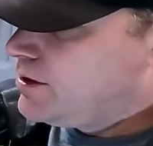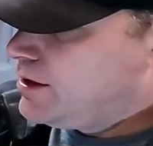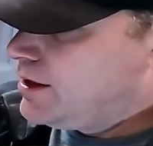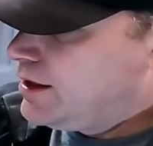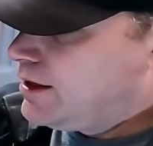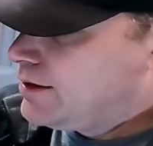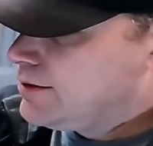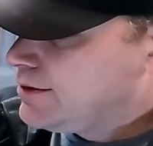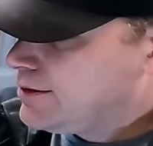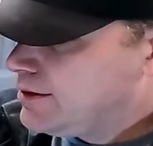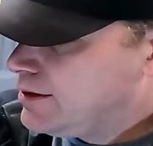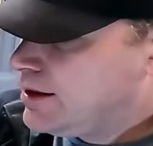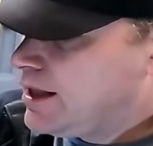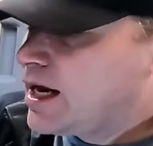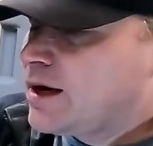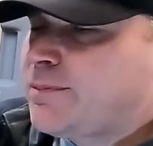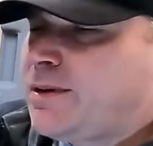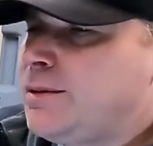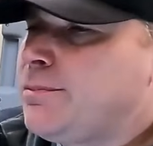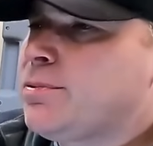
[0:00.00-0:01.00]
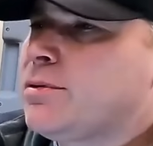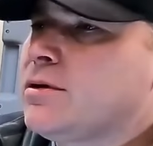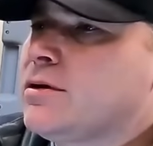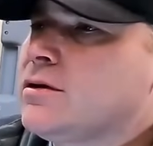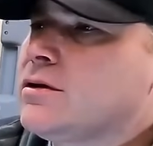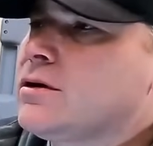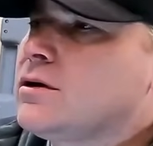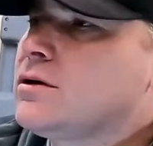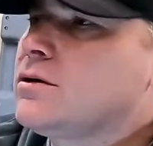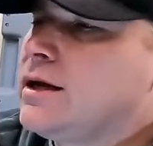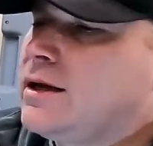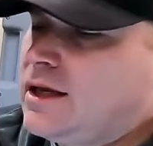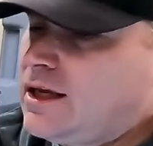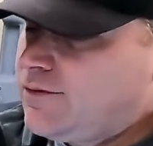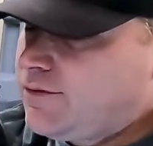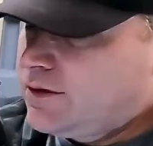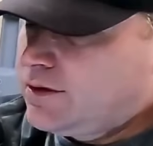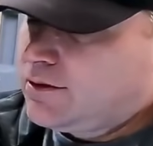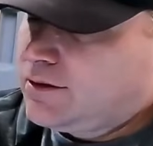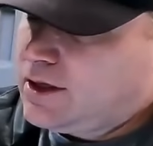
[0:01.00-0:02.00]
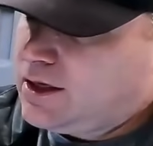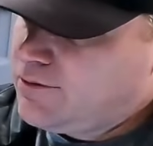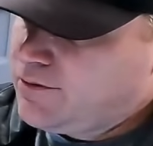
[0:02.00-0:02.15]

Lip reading: a lot of people, and even